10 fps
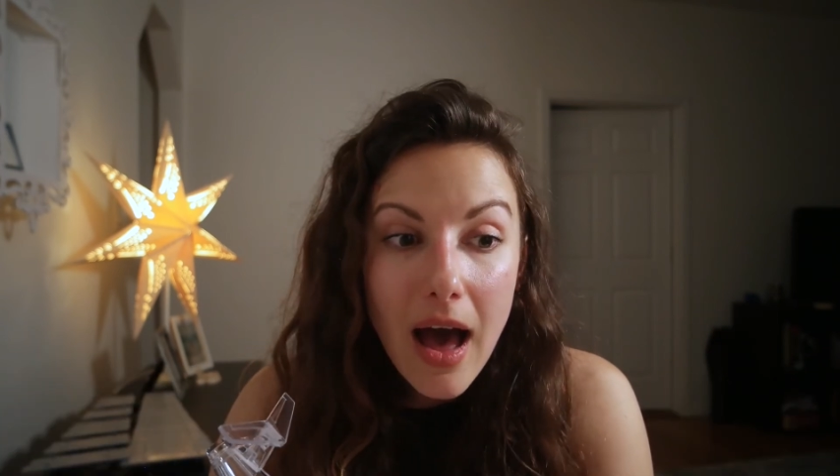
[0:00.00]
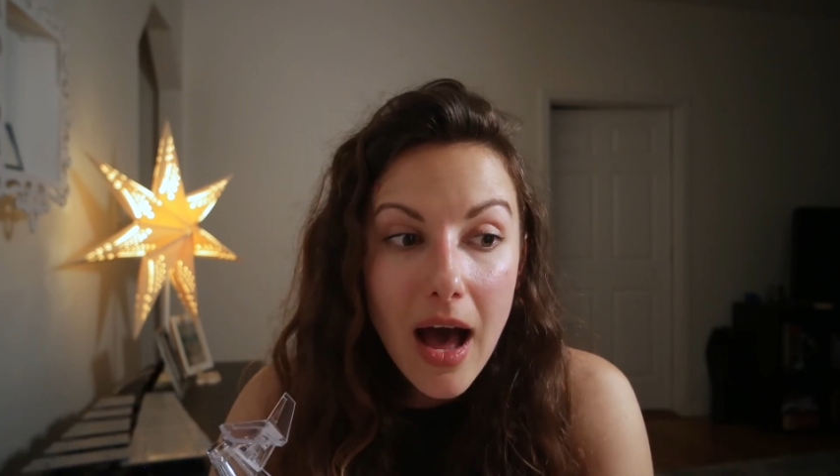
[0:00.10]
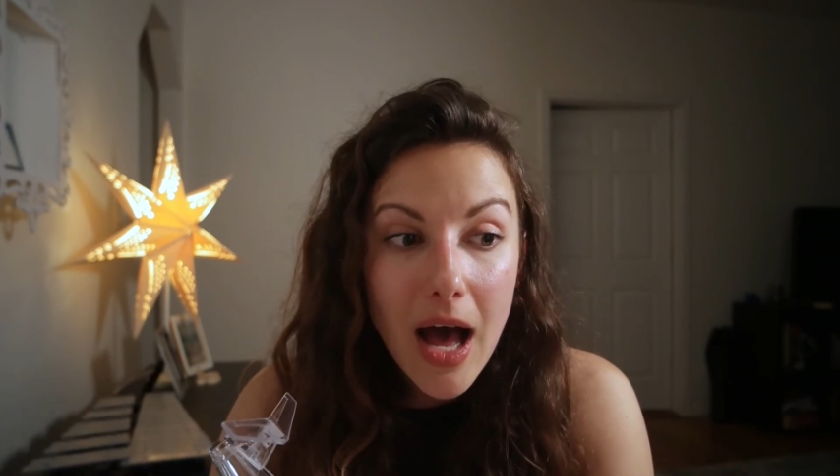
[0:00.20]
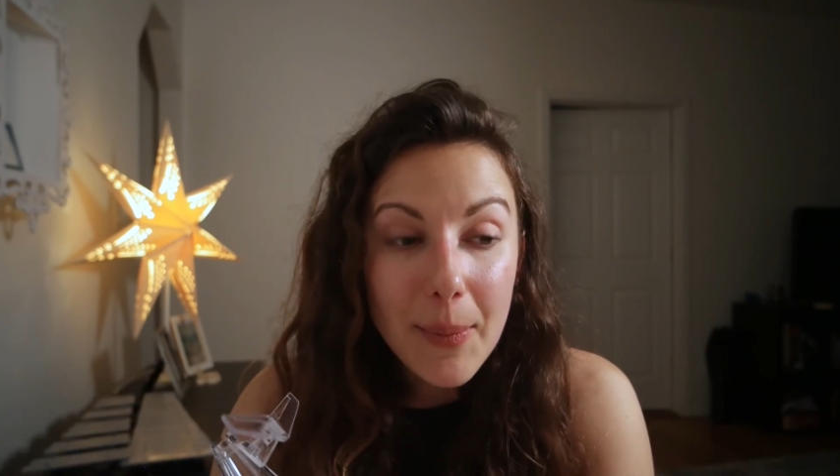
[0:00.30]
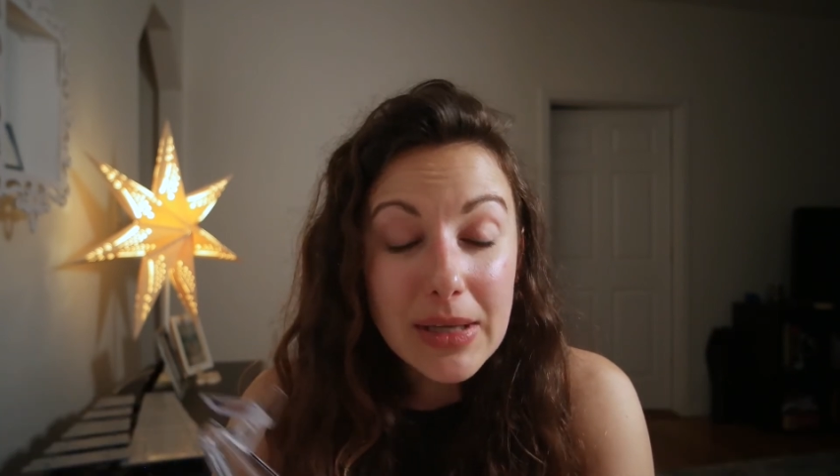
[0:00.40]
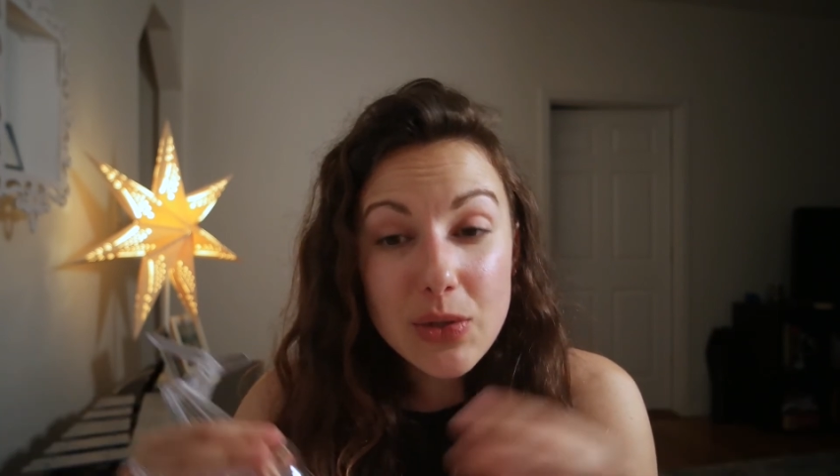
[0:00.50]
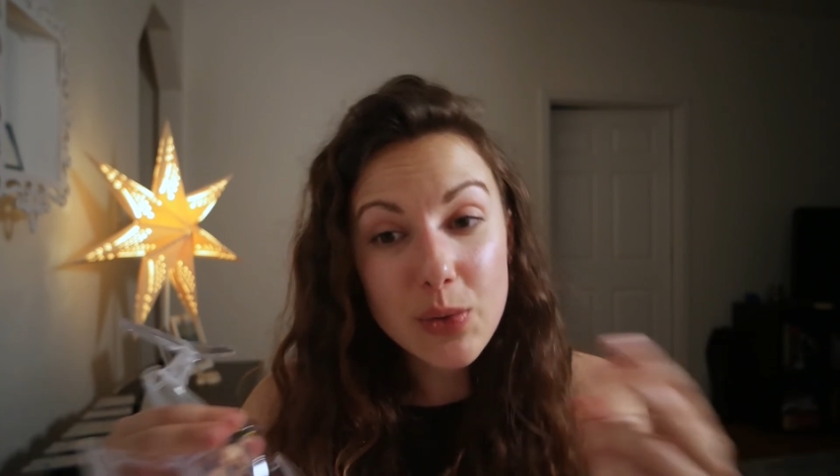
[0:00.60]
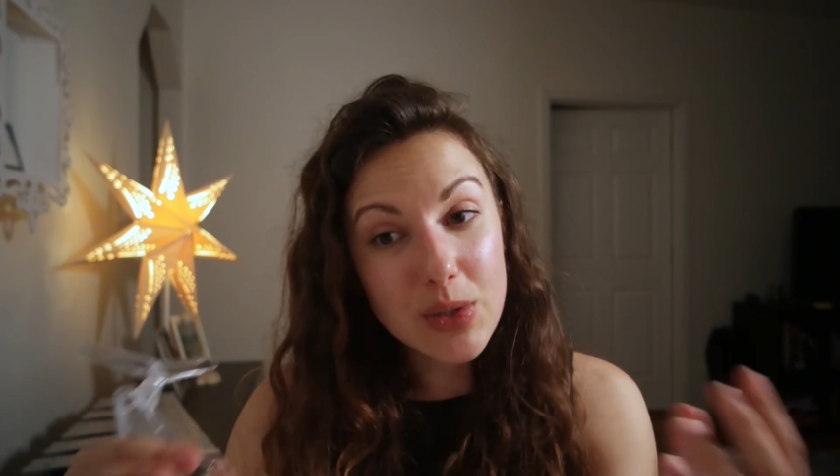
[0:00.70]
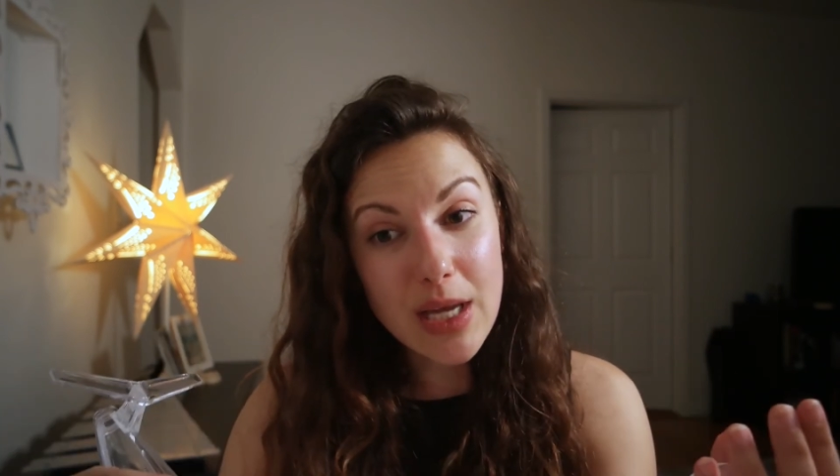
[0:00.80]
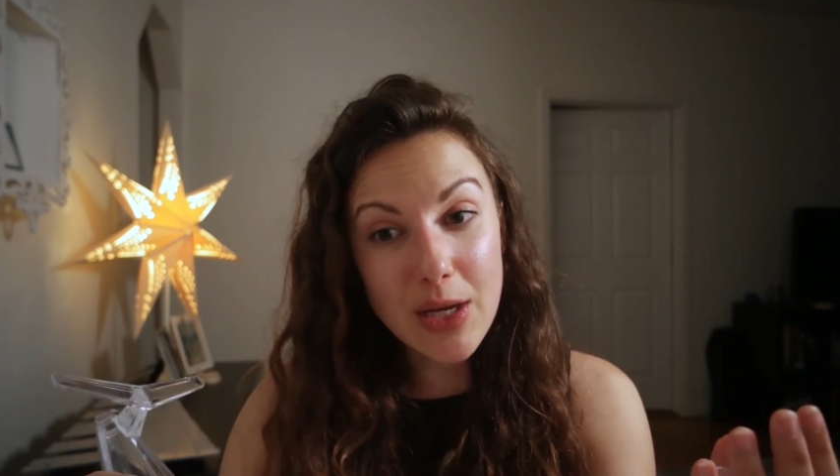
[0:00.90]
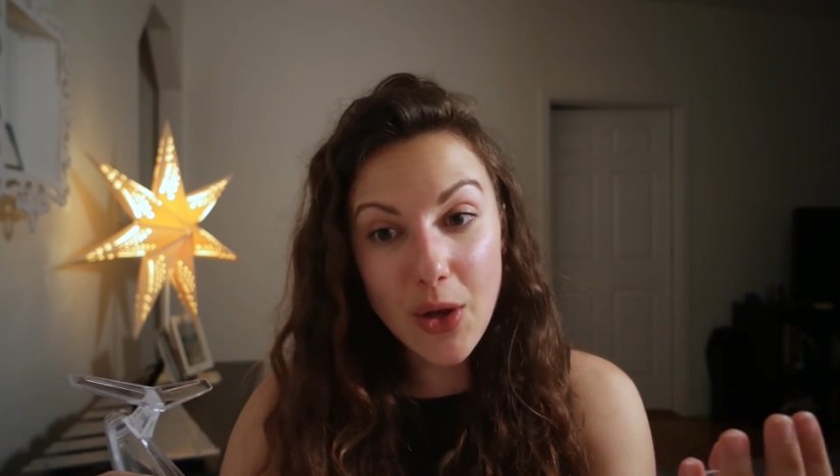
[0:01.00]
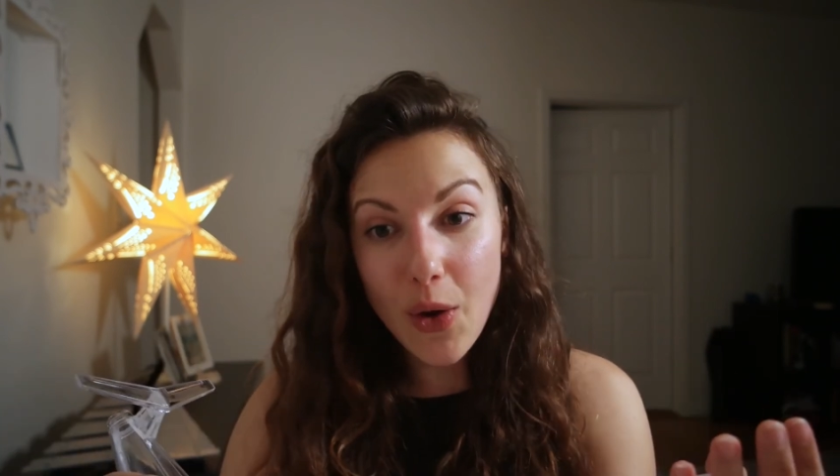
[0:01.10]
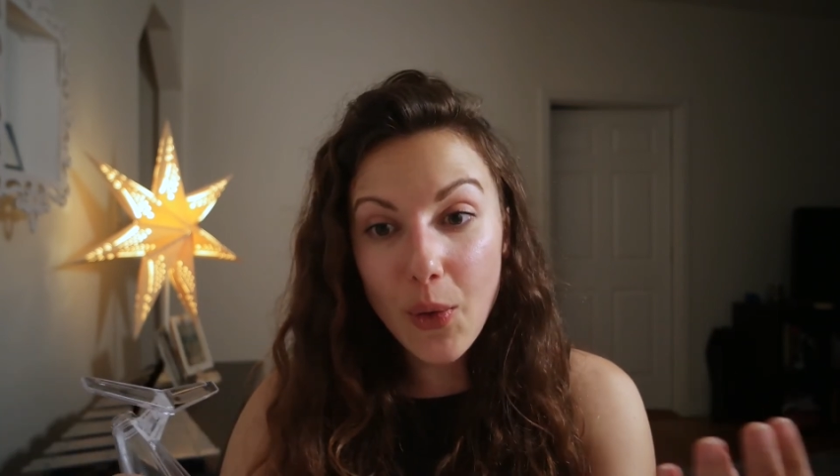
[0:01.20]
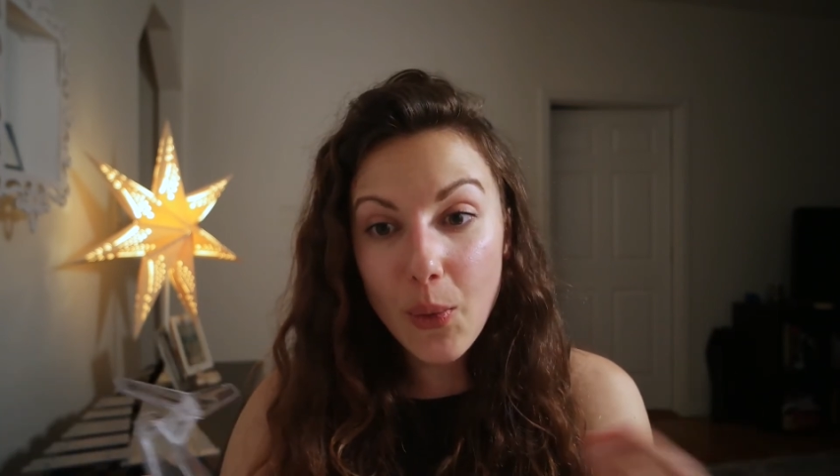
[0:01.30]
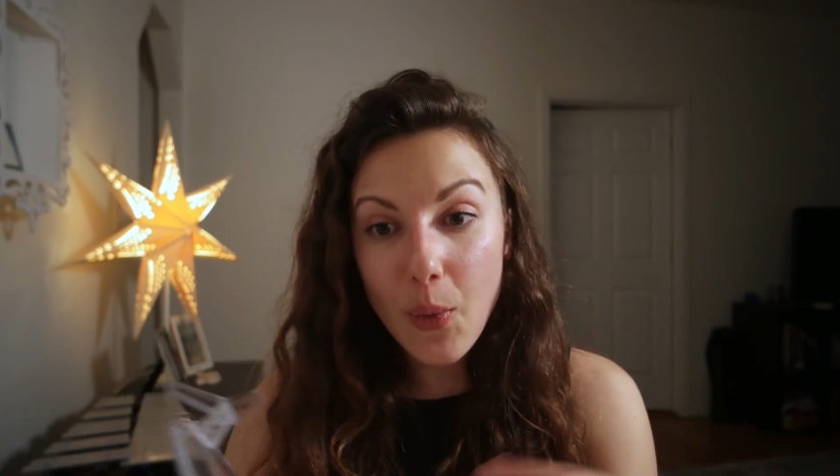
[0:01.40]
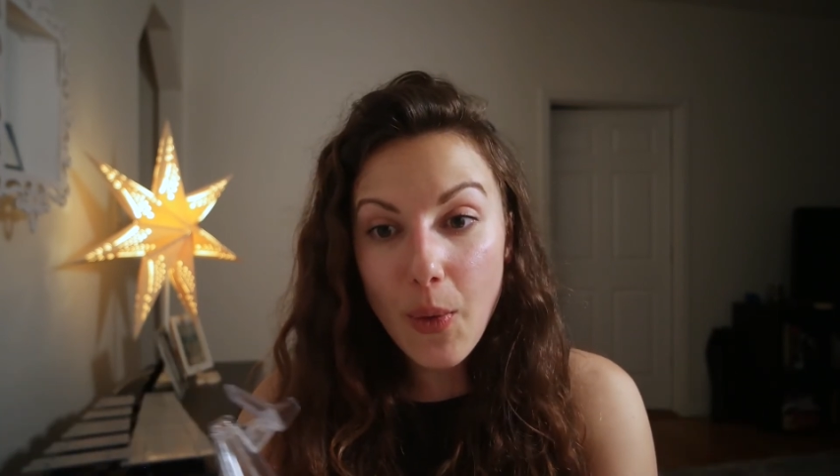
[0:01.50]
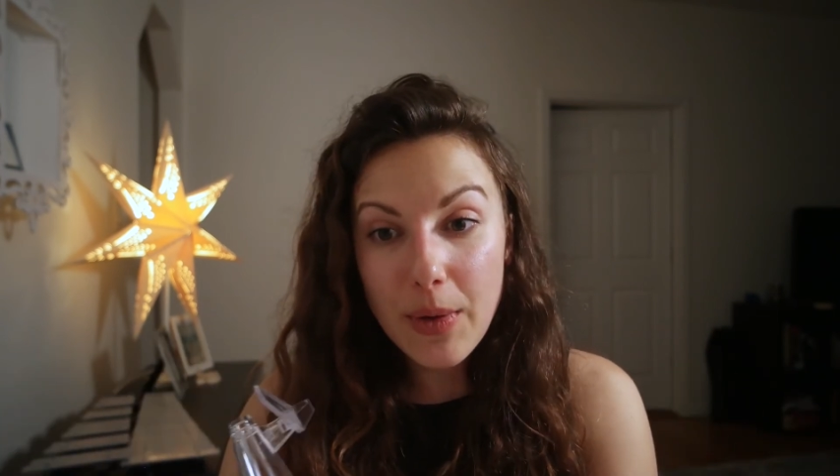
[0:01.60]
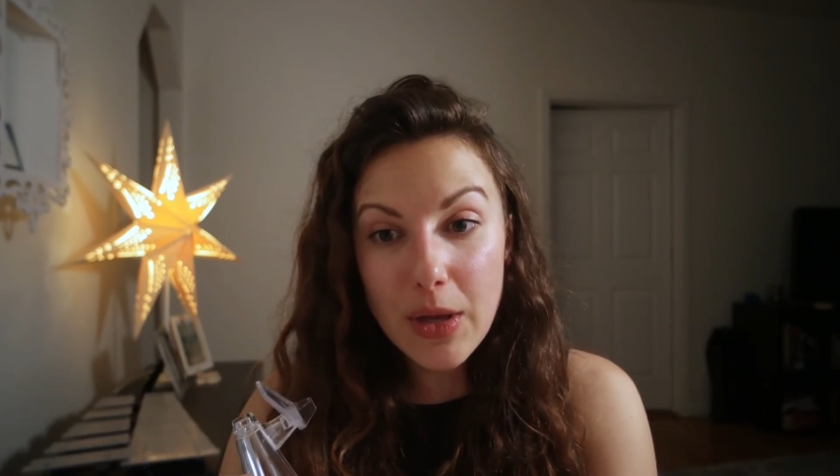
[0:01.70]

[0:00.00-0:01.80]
As soon as I know,